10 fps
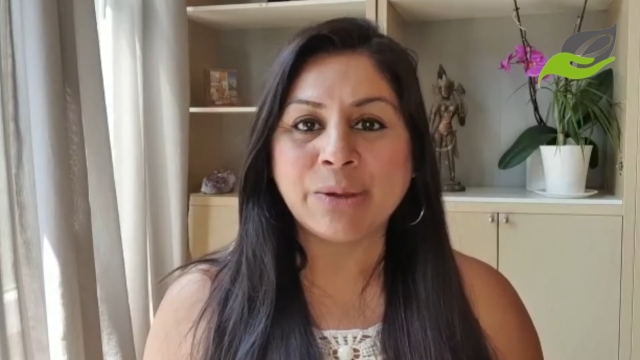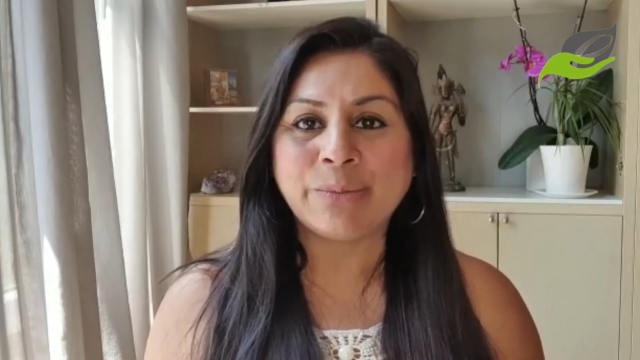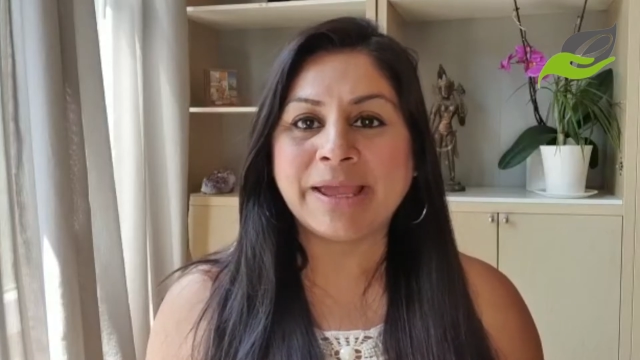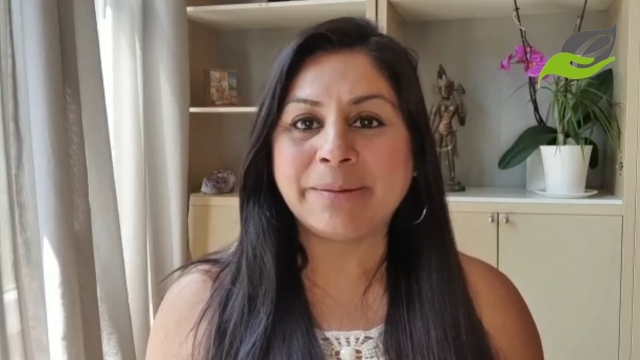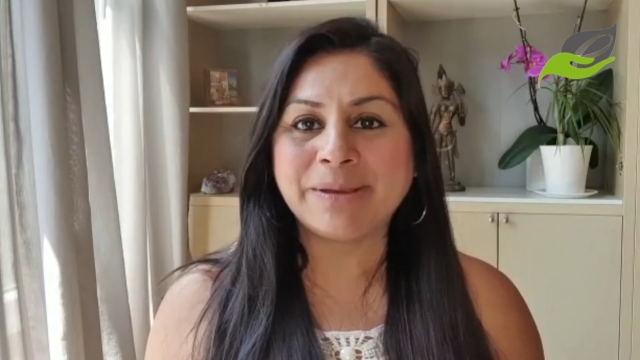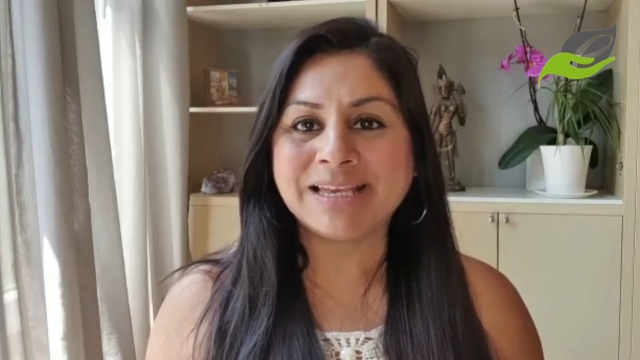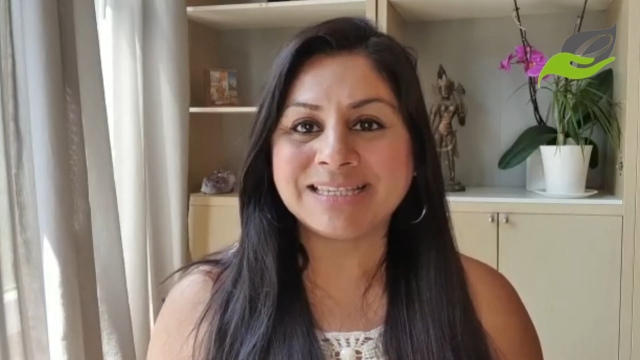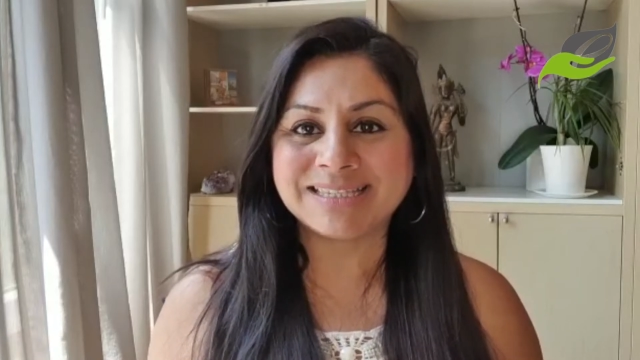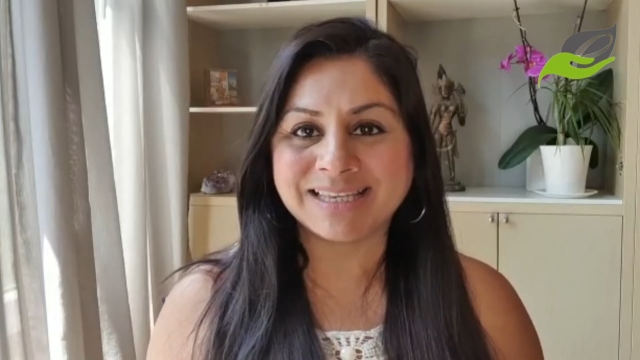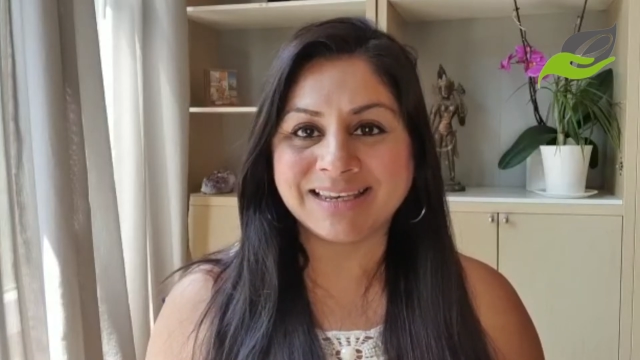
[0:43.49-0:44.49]
where a
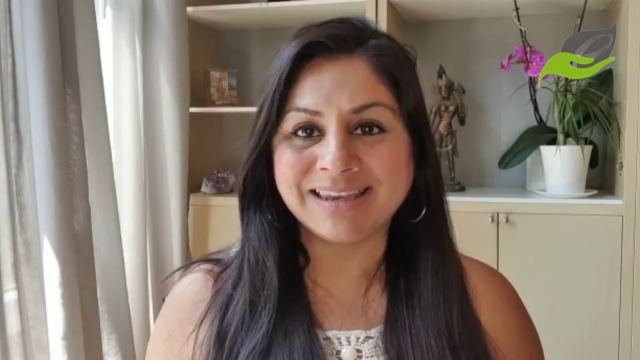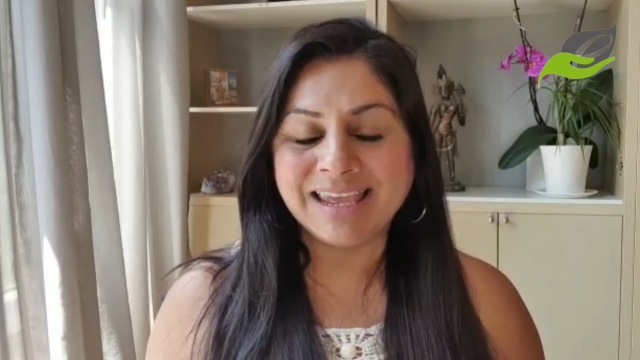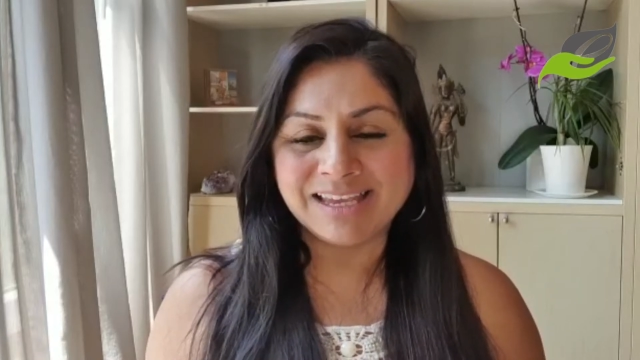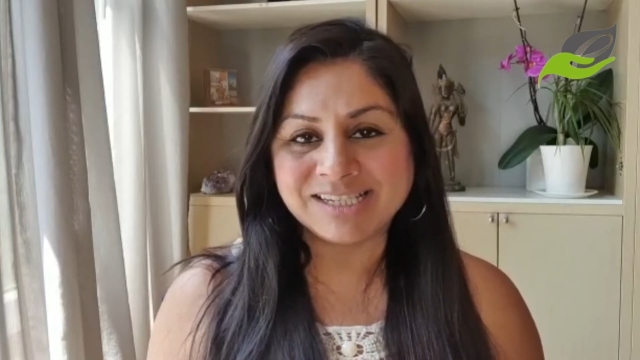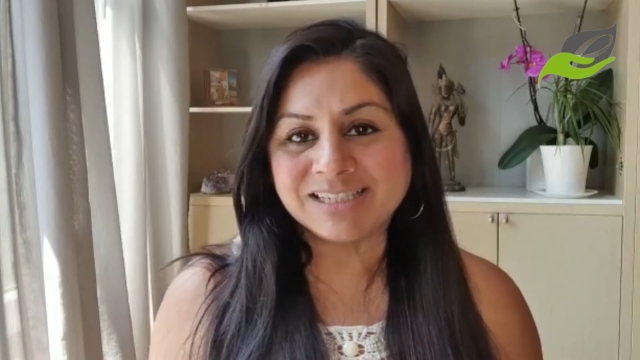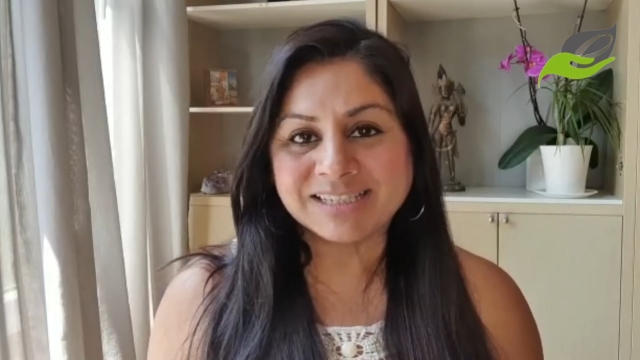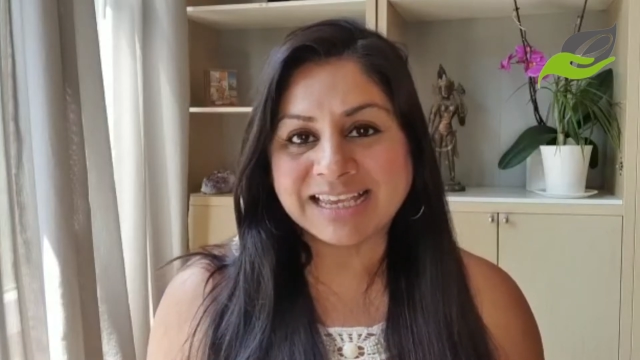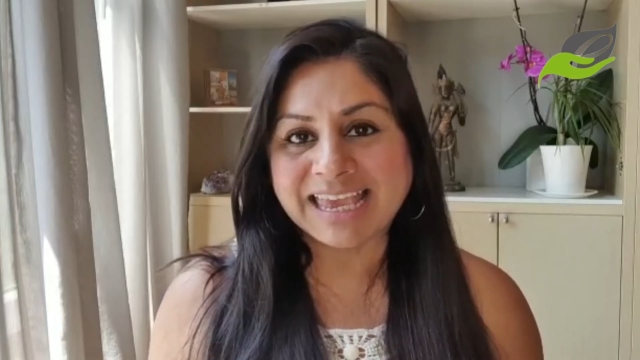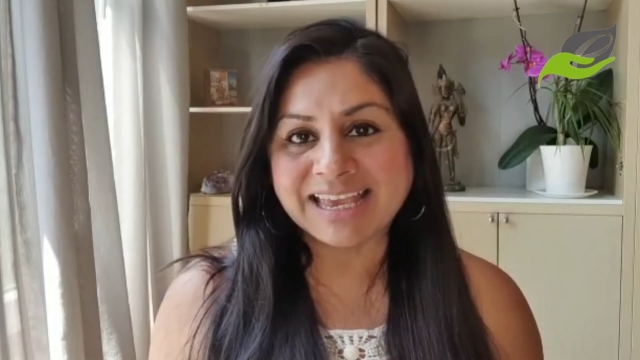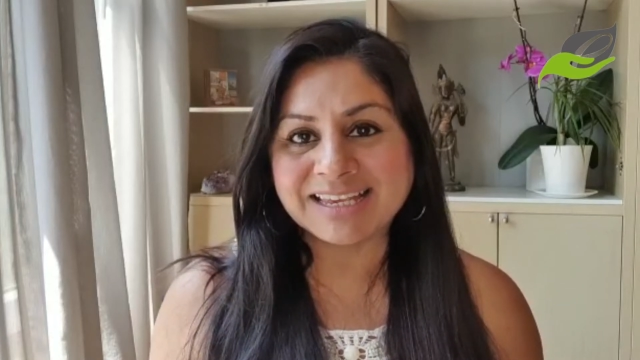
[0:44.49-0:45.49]
person just
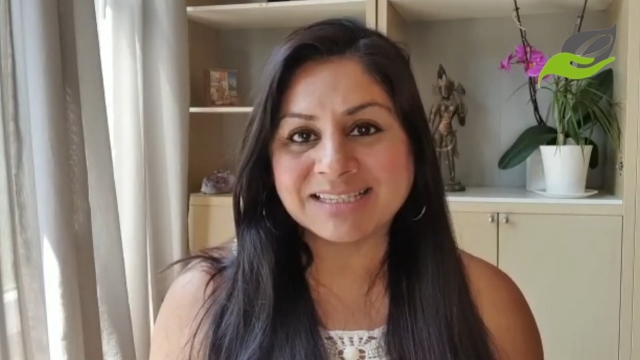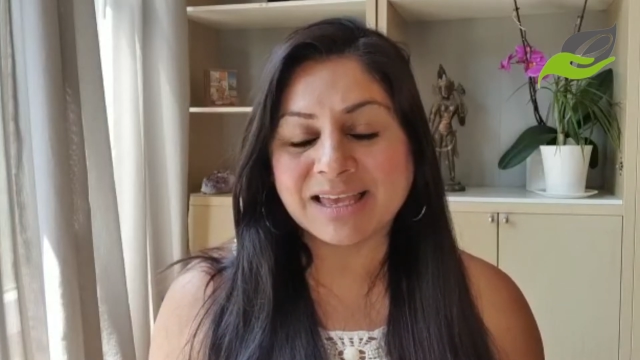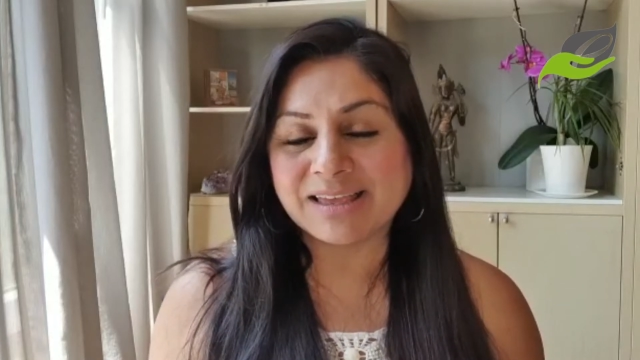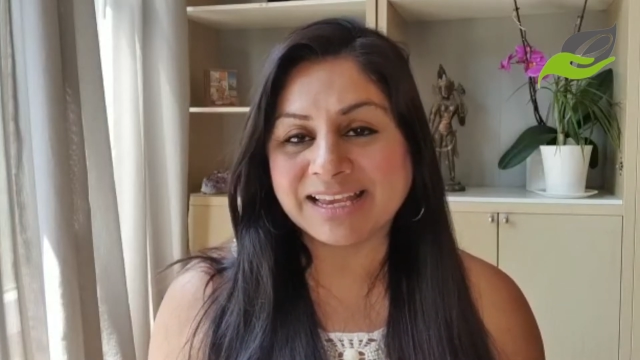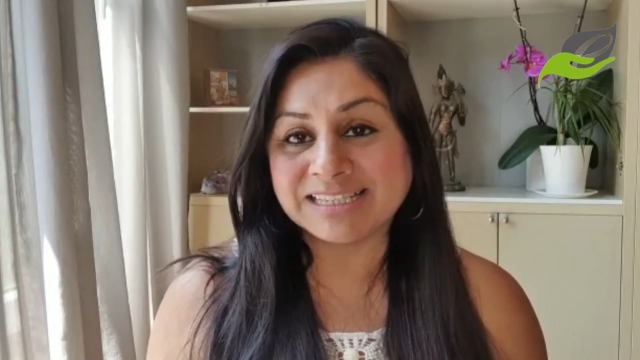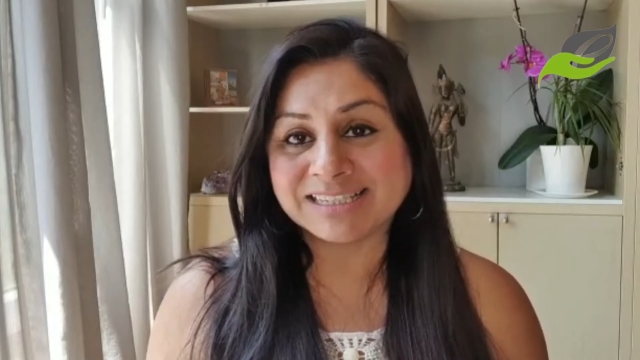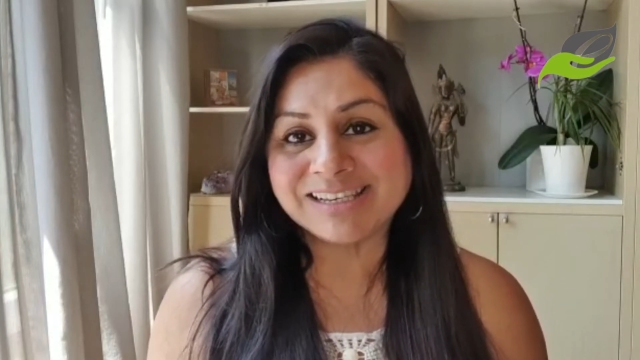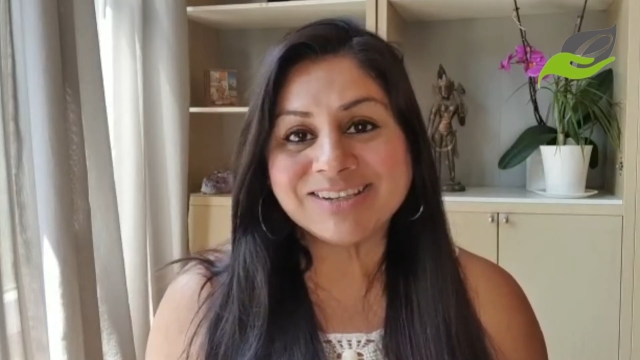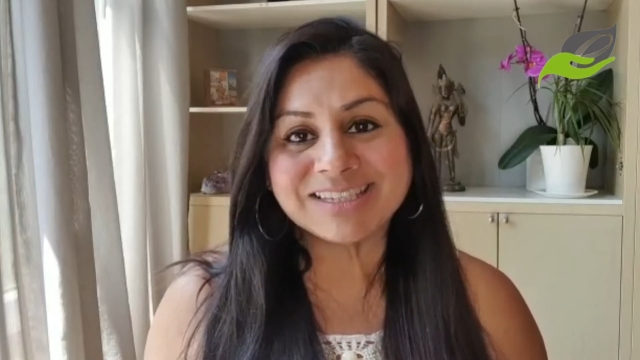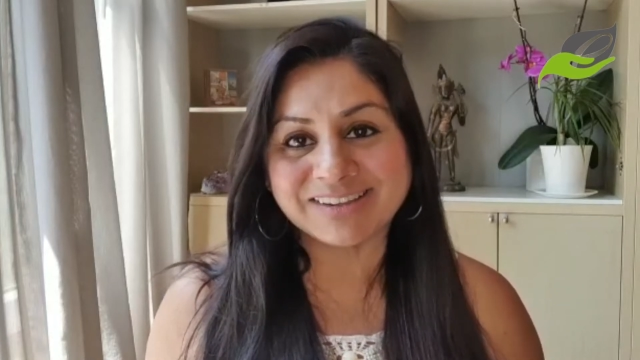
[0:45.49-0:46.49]
cares
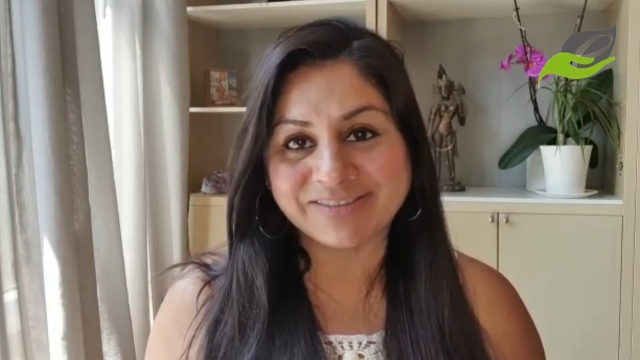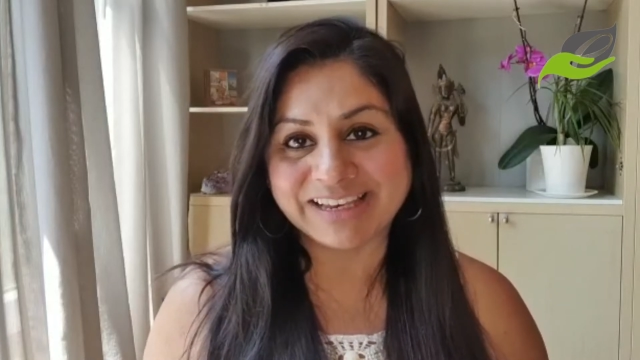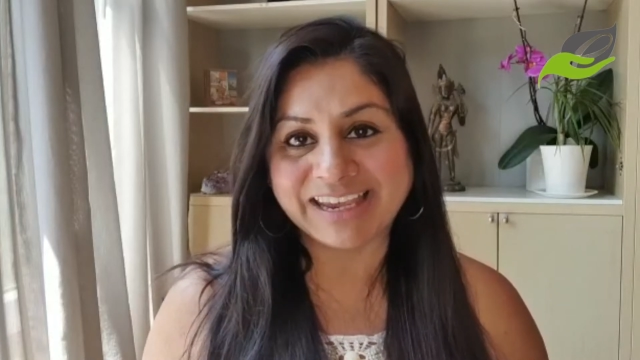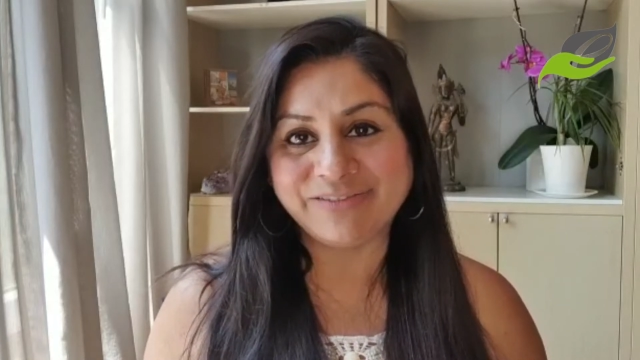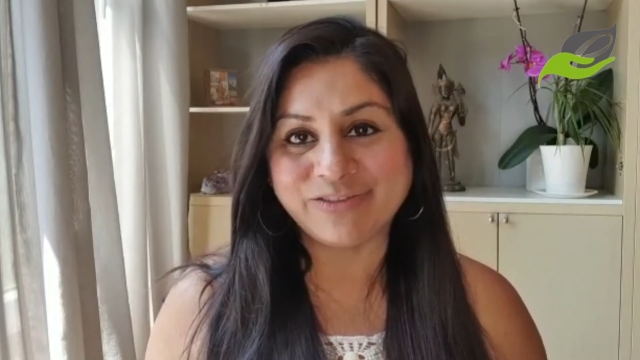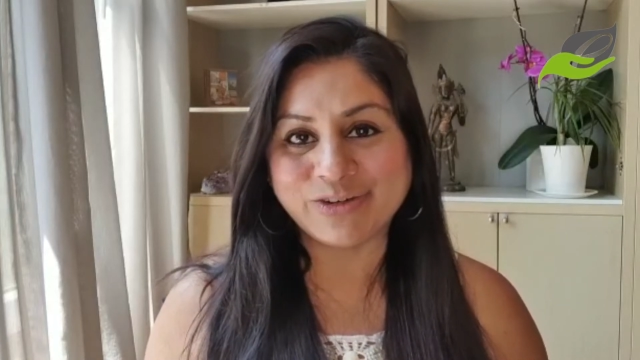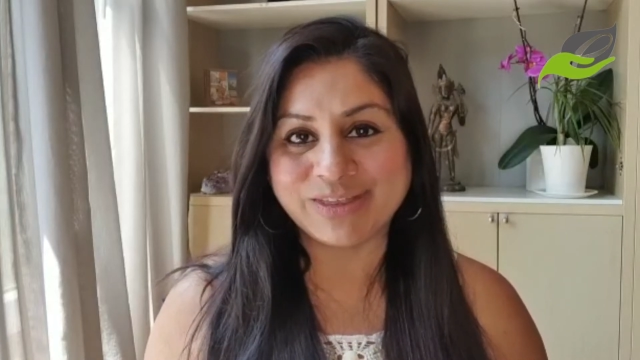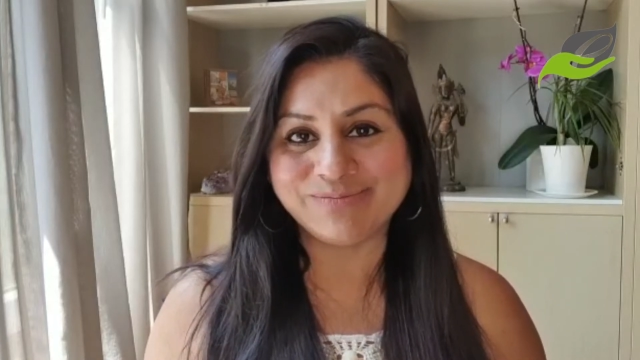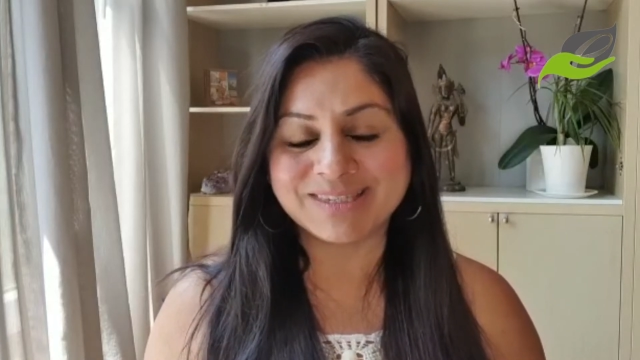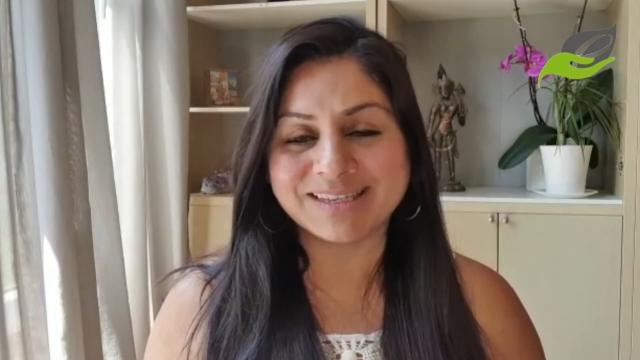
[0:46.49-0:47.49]
exclusively for
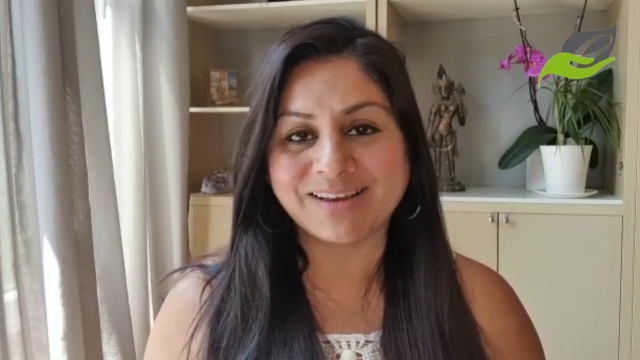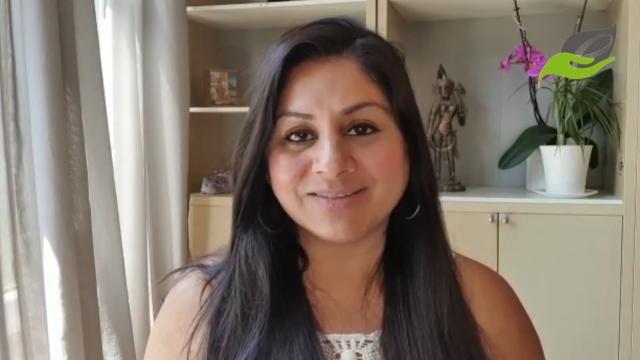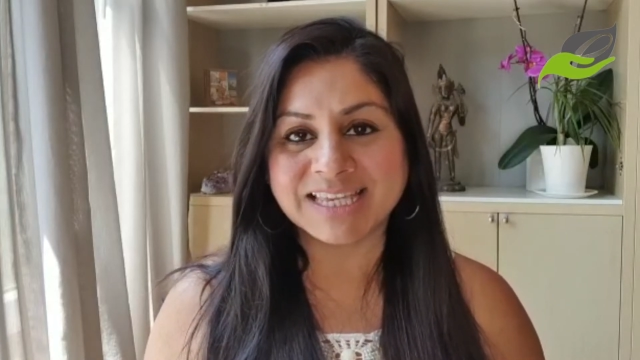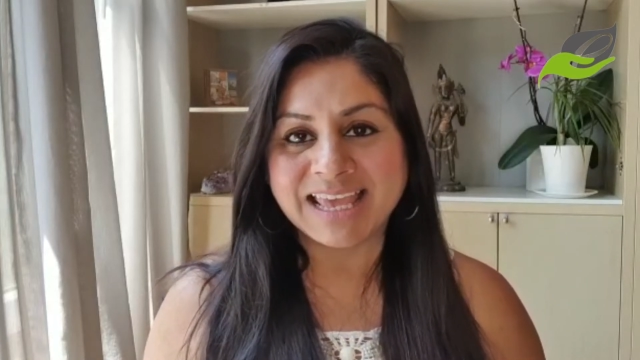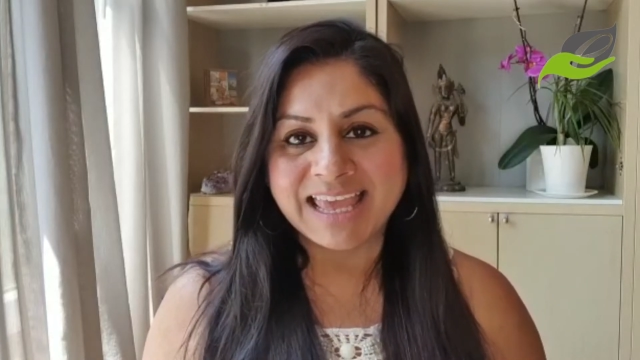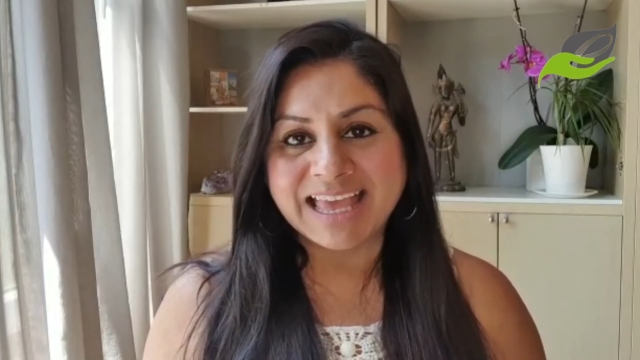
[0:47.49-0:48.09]
themselves,